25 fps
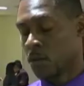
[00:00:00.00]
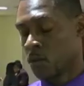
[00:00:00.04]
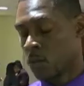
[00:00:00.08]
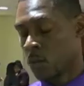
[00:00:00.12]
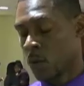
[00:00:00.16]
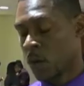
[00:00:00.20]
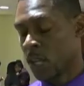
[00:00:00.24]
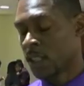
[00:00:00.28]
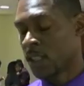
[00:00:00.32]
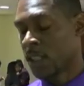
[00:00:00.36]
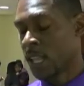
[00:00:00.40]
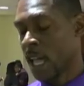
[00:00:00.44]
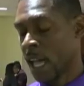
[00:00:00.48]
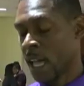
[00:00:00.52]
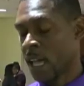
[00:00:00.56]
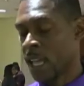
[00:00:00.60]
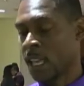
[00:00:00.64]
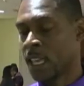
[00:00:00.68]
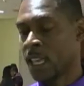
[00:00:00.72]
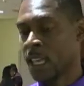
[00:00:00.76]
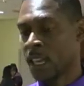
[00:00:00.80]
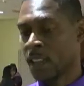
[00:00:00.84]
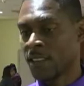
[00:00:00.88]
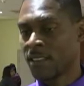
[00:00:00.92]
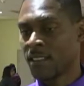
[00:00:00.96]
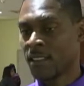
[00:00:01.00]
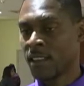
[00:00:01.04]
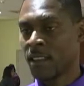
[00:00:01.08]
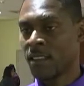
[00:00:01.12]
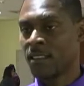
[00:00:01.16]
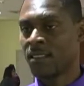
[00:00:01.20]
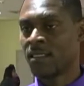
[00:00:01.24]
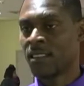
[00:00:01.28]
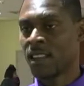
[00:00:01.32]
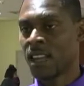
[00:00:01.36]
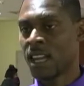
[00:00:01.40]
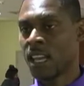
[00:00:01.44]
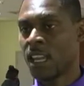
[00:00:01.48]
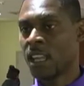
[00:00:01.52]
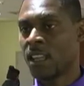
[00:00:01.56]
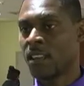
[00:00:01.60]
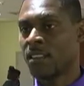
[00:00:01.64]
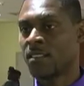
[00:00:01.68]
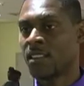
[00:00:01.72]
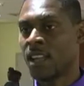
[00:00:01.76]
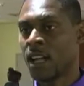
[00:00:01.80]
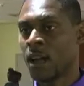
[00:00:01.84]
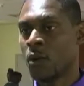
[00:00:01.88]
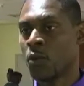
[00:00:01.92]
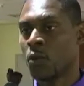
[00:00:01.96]
What I guess he's saying
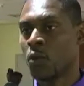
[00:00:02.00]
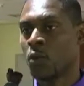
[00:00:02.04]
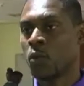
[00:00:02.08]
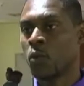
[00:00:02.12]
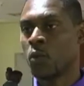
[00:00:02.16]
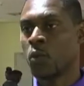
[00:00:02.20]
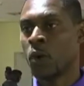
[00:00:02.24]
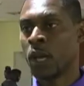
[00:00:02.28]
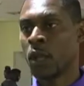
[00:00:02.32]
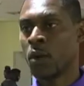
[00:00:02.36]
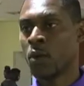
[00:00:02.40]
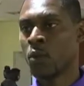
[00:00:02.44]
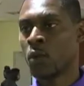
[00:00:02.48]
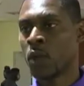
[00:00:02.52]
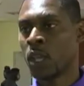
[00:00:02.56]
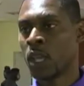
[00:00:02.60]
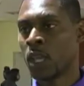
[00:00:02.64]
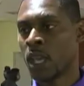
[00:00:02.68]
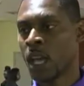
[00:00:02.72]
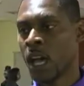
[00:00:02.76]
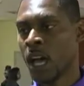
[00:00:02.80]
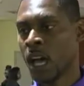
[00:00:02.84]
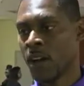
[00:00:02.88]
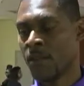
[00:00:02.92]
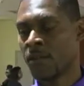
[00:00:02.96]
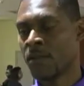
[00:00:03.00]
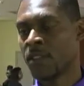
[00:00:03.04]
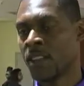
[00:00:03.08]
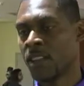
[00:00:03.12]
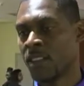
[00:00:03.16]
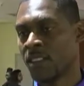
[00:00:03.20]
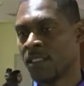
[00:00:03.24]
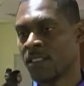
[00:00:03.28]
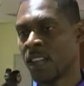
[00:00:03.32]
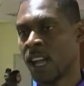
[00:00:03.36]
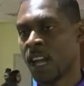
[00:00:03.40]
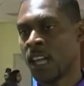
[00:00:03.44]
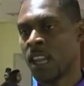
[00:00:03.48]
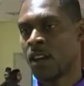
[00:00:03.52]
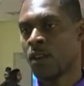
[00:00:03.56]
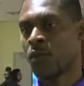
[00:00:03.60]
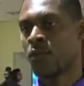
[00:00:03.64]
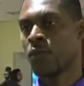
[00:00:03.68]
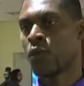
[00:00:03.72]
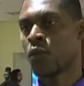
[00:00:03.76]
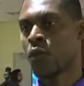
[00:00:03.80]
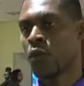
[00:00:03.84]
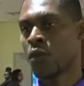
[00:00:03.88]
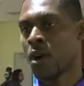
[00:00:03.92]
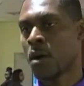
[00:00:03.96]
is that when we have this kind of
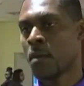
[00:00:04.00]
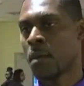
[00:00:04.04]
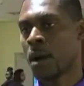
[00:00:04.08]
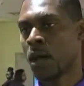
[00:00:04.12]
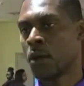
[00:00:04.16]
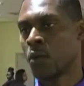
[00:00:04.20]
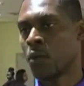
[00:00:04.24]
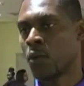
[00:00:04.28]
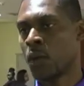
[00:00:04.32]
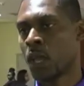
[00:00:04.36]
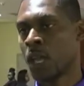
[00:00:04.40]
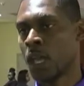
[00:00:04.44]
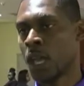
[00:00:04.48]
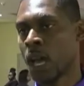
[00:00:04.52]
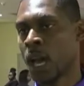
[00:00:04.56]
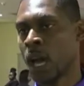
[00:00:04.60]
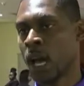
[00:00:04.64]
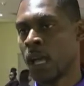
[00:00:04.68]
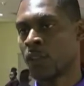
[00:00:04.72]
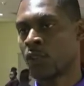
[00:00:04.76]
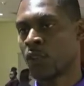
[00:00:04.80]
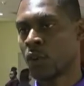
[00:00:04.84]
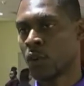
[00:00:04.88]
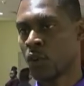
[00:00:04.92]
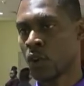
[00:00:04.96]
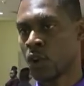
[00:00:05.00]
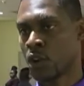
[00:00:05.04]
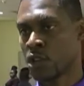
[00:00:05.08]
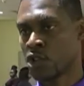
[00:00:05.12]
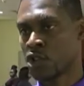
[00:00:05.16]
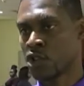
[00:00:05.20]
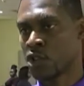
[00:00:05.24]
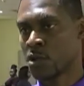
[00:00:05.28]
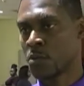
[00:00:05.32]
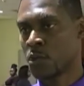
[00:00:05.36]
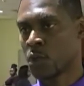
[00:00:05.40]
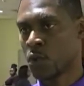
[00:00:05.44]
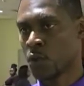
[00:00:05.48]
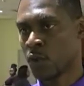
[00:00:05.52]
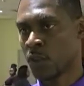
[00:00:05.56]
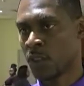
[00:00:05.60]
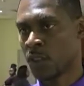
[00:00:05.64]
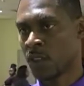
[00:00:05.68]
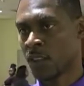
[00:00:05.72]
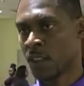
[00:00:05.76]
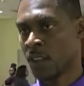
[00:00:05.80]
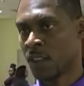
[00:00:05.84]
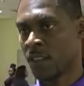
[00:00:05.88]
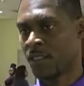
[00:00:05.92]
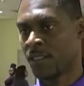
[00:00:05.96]
forum and we are to
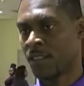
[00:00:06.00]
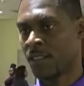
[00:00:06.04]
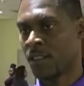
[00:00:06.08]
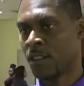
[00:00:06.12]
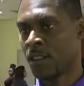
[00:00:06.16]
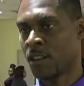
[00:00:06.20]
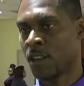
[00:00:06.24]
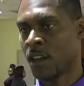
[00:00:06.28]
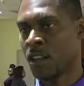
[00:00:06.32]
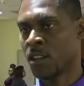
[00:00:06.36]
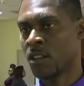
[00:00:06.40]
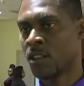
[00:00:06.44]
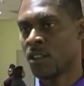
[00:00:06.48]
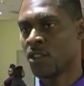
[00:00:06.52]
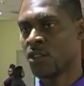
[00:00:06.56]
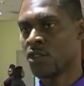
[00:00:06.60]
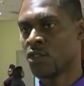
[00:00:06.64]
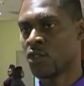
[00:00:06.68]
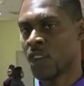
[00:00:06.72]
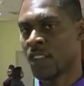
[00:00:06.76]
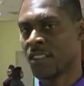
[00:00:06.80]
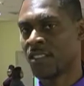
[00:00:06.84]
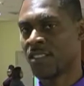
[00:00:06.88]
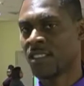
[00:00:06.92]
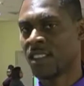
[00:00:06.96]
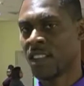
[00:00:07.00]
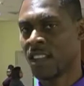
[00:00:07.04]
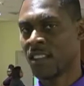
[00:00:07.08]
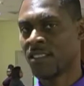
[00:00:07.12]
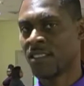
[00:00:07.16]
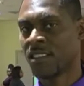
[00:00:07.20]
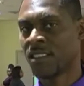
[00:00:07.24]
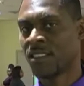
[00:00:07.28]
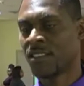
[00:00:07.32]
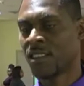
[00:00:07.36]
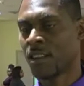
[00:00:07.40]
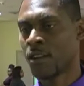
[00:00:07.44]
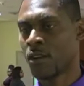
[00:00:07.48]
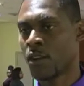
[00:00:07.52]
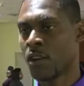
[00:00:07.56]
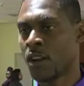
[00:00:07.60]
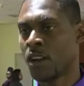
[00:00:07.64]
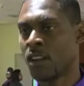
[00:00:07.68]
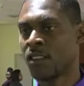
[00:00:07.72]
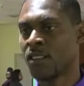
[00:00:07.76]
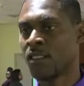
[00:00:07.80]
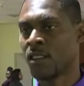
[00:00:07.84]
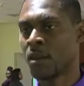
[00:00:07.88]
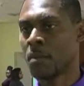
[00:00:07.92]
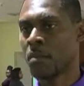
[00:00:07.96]
contribute, it's not just
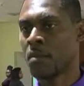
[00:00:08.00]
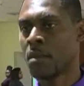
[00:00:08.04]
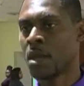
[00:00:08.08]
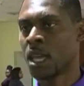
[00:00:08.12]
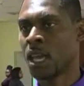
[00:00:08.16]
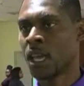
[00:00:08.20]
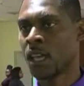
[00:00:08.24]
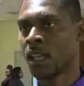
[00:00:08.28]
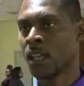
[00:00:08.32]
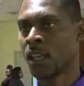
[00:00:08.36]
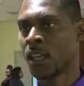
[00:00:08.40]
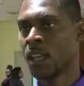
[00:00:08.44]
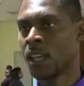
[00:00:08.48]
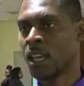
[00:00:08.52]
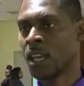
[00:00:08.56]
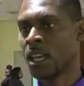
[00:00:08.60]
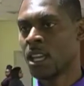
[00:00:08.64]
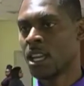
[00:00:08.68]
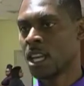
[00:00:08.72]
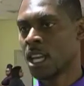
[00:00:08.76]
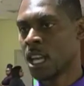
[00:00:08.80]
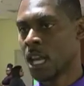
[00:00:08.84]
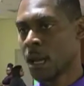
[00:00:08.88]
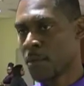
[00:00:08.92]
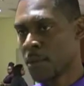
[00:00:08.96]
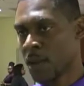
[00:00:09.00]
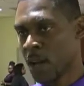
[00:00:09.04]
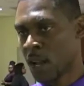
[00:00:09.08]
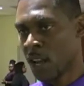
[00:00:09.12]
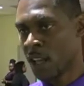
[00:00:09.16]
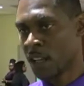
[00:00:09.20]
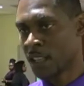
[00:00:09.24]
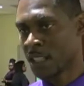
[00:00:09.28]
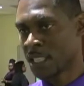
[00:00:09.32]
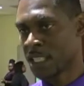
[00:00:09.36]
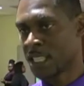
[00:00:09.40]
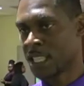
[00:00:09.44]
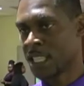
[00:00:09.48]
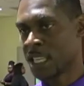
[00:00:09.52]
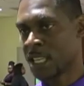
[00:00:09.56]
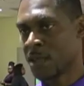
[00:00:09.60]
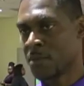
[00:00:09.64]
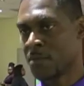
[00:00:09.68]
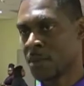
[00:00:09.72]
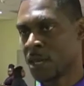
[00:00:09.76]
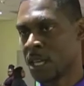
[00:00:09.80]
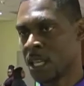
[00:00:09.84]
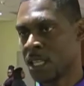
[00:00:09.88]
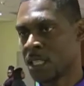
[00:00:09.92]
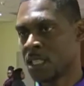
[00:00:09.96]
necessarily to make nebulous
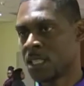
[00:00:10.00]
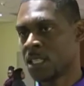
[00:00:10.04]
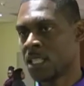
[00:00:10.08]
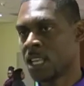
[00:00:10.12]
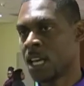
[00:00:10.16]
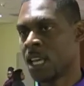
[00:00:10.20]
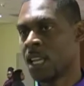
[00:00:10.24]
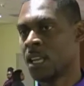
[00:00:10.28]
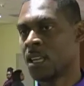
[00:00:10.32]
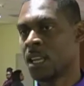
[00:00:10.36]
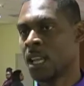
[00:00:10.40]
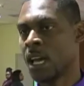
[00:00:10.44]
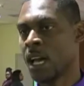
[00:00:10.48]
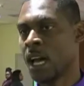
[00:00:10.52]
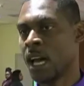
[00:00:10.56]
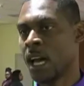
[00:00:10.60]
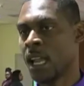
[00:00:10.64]
statements and